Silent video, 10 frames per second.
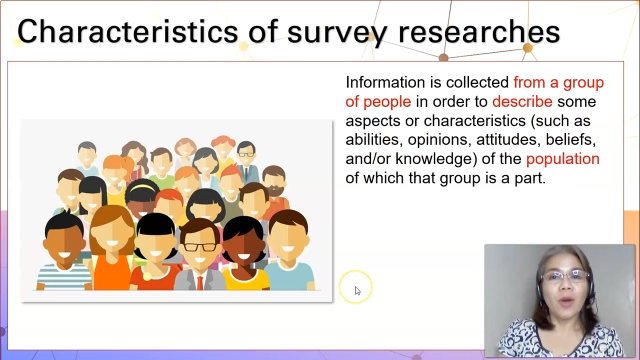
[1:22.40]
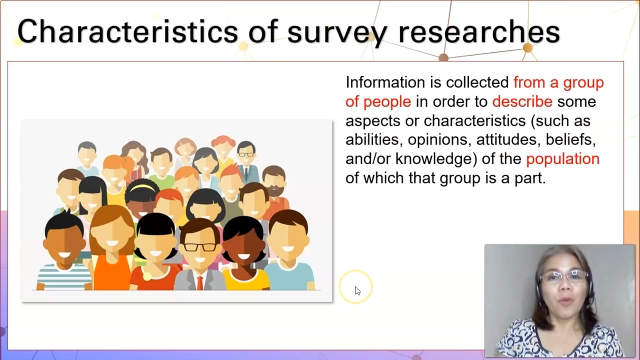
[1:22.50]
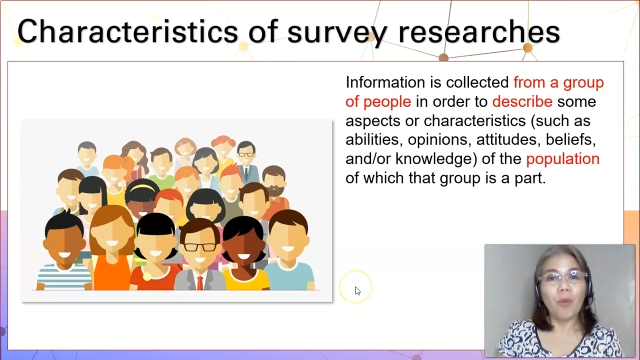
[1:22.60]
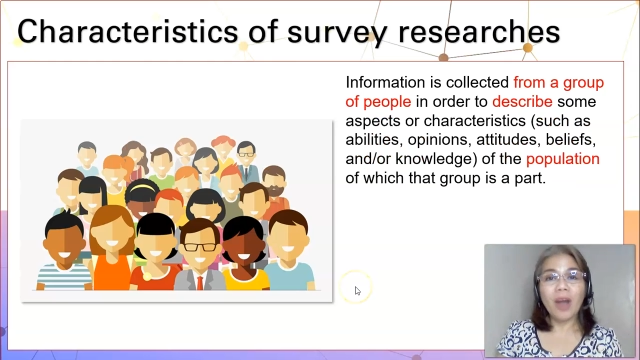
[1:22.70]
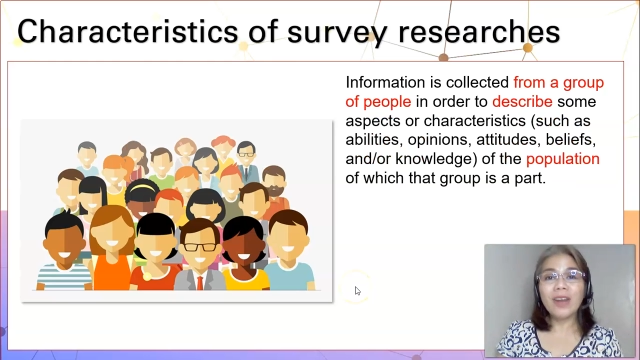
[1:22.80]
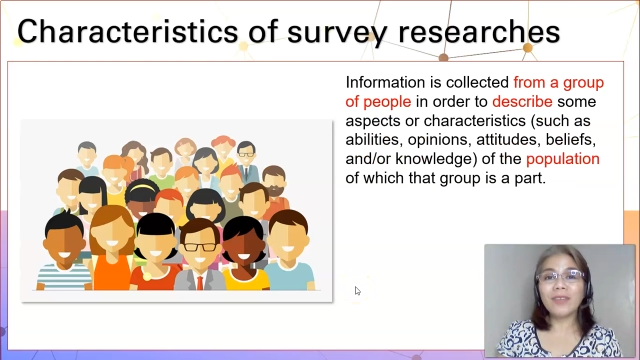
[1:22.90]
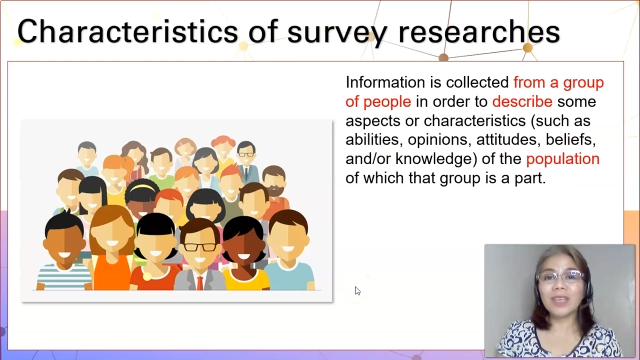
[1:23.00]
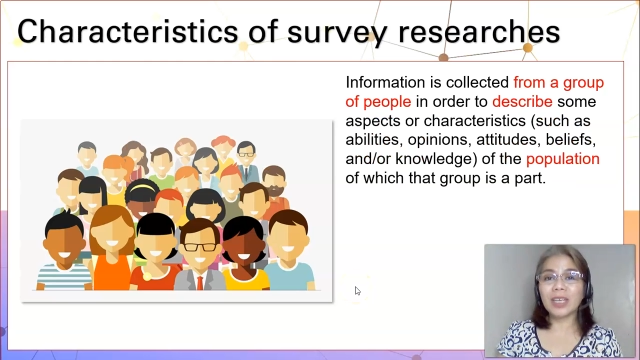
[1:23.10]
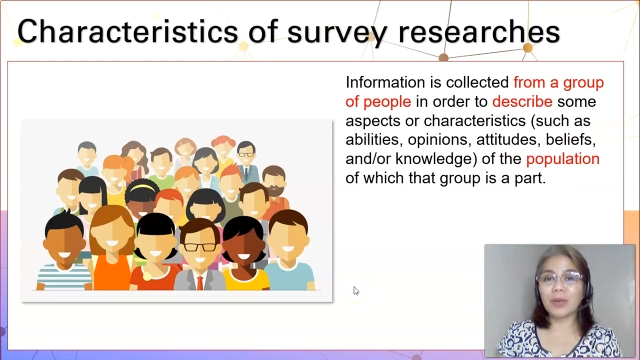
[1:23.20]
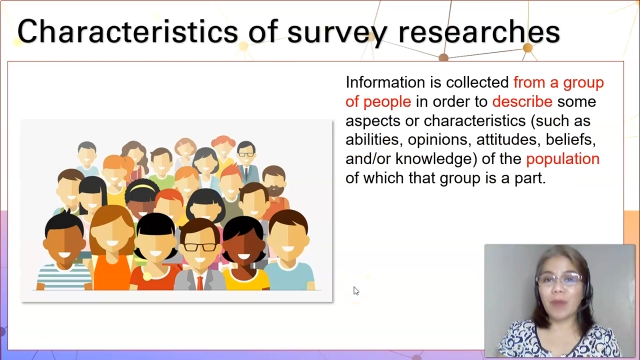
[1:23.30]
One of
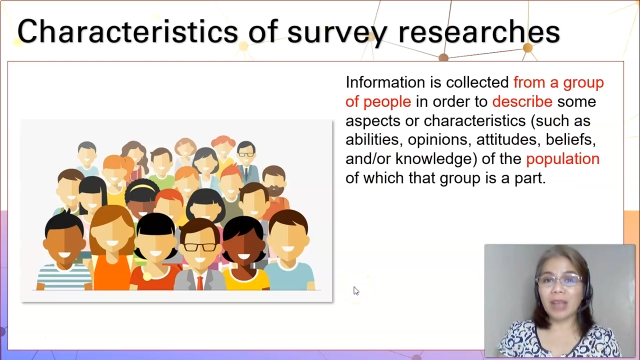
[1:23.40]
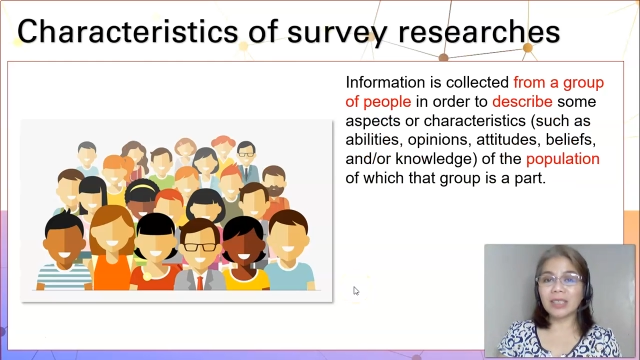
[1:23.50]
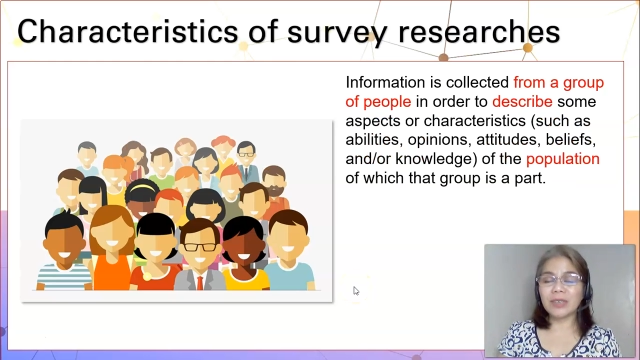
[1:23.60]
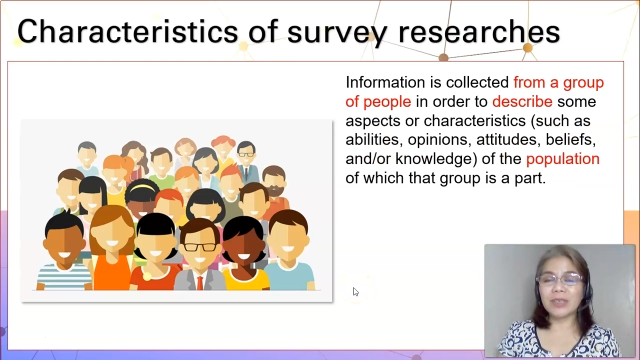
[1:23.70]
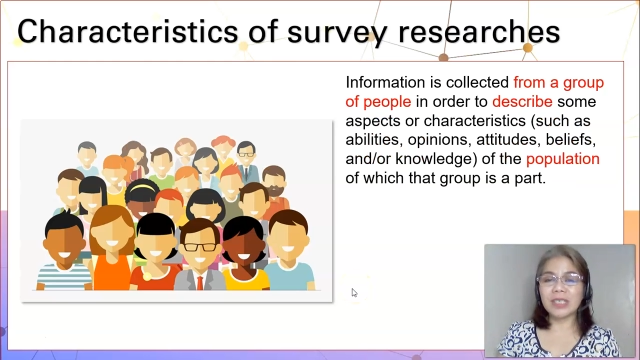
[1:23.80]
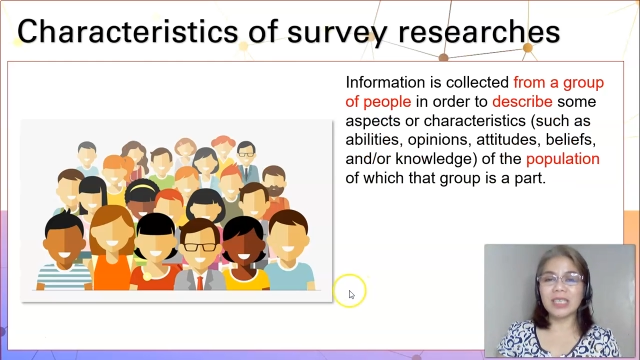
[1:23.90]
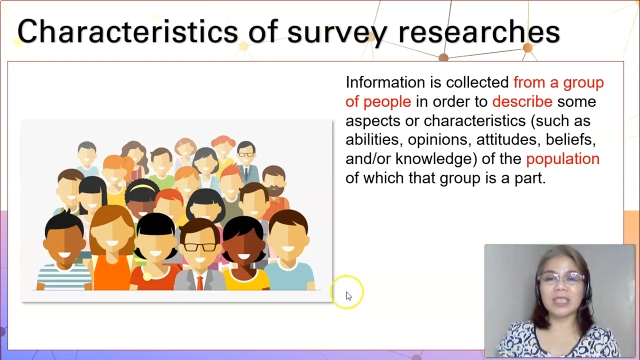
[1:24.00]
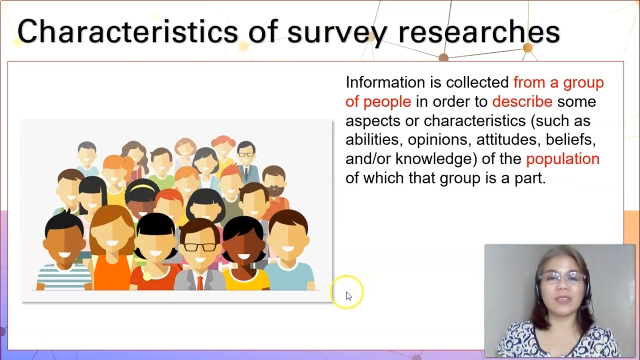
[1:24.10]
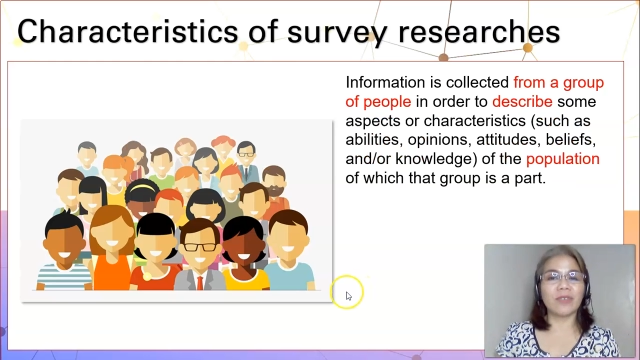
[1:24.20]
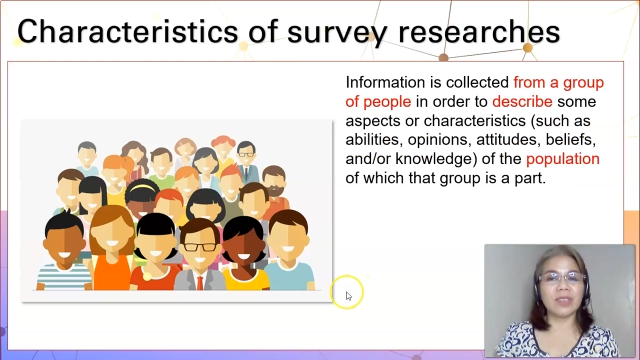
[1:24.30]
the
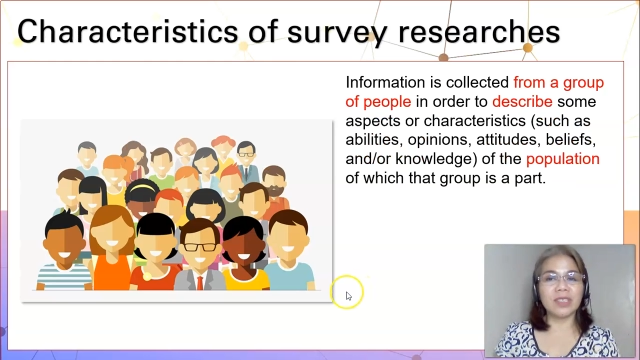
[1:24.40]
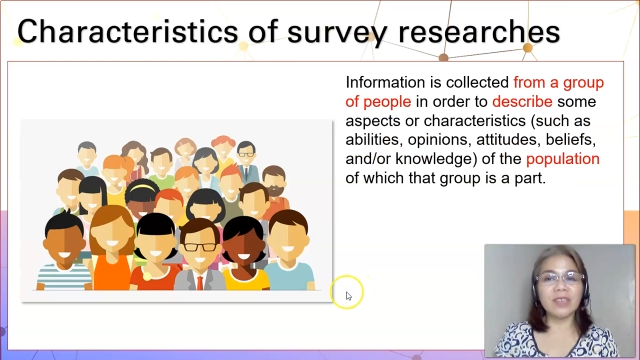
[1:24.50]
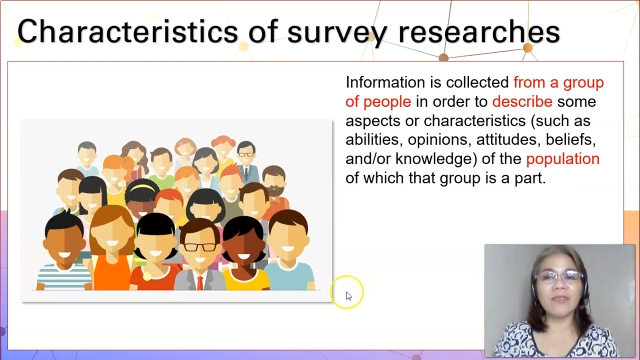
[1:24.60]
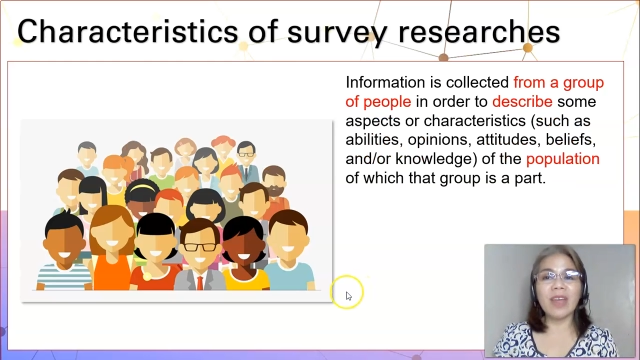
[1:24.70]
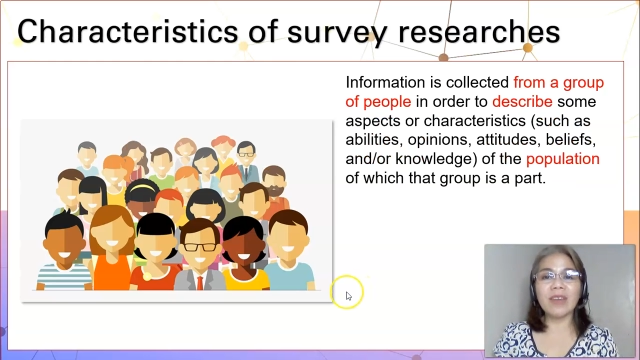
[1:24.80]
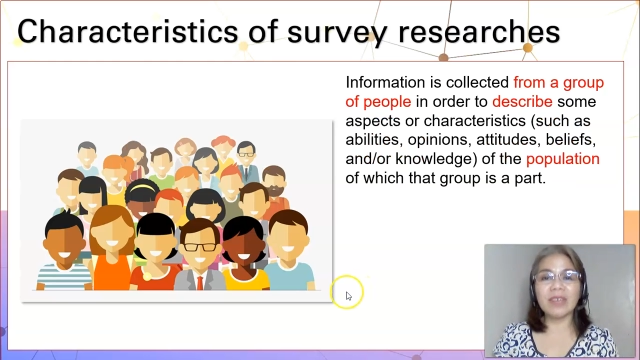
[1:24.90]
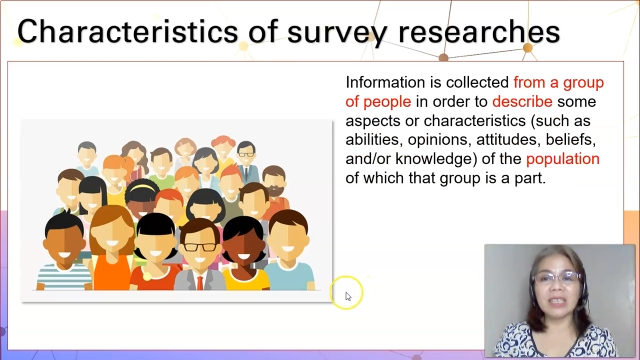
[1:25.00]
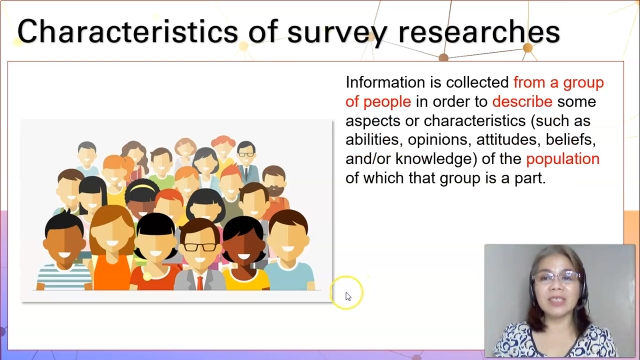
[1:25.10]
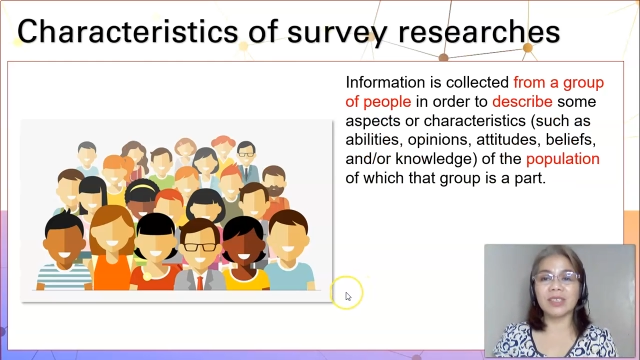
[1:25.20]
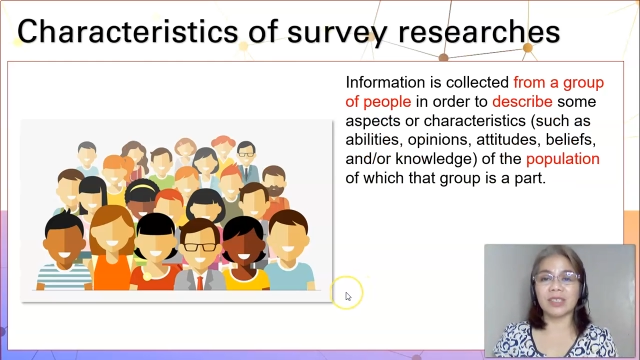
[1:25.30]
characteristics of a survey
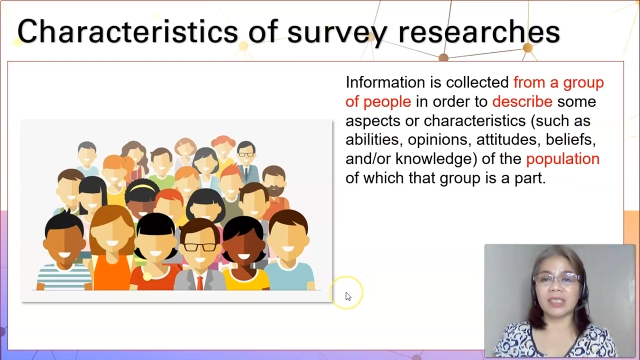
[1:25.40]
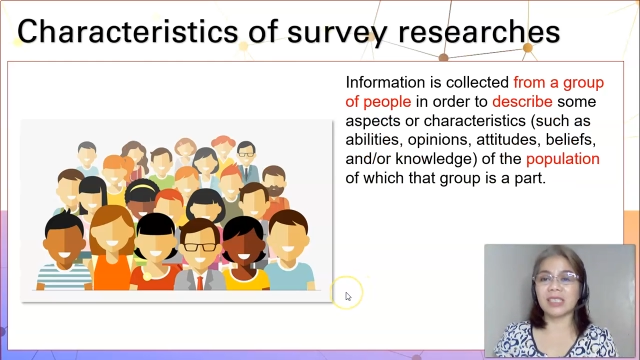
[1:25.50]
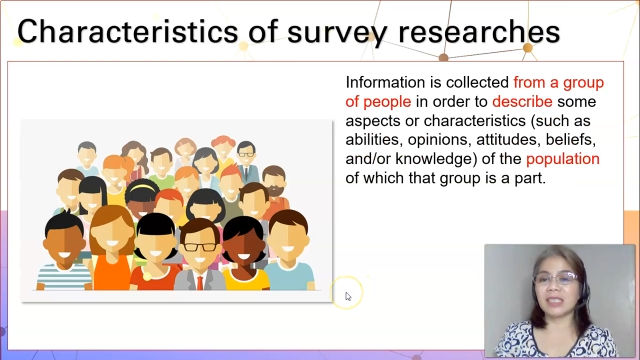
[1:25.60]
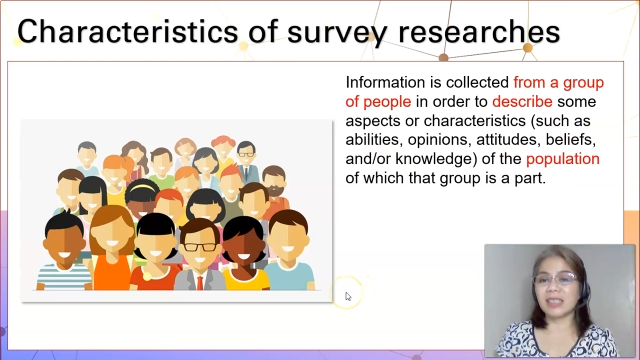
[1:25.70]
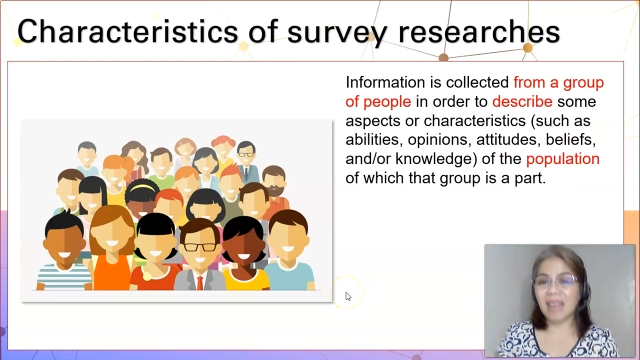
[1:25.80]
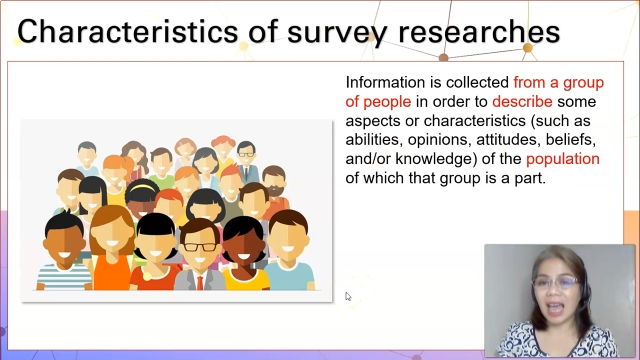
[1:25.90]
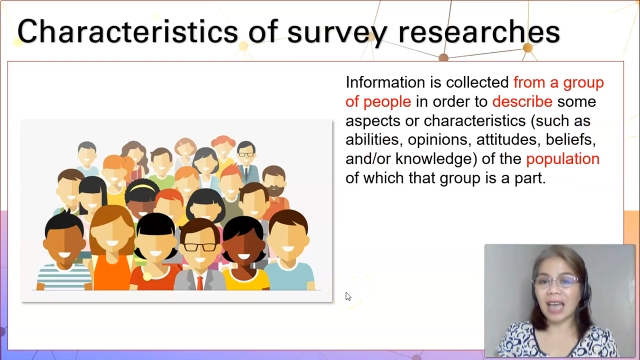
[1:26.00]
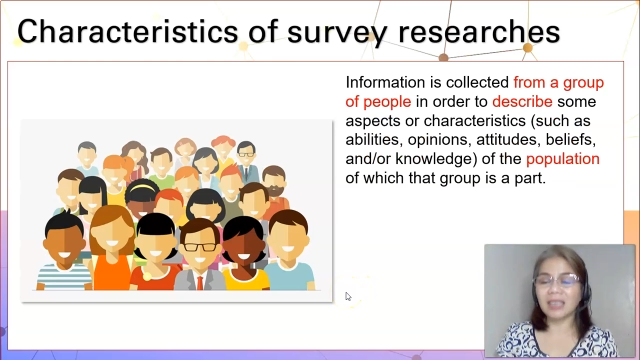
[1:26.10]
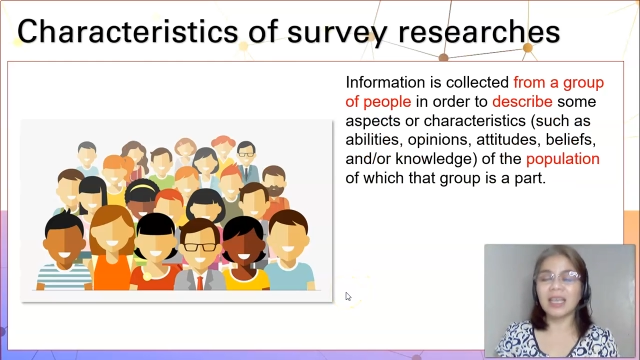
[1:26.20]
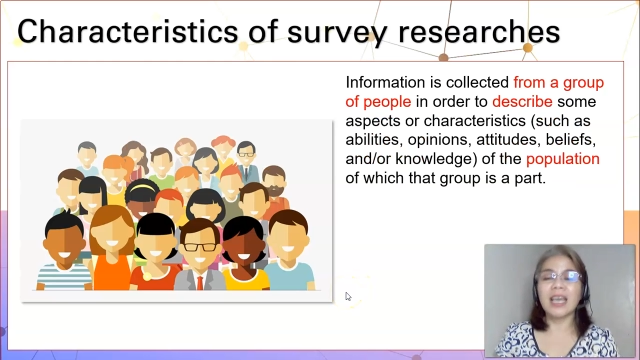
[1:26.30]
research is
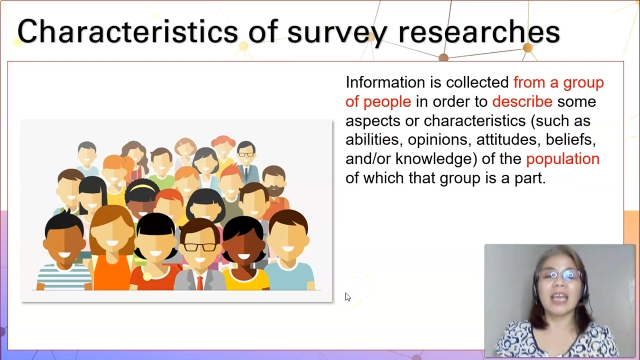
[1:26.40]
that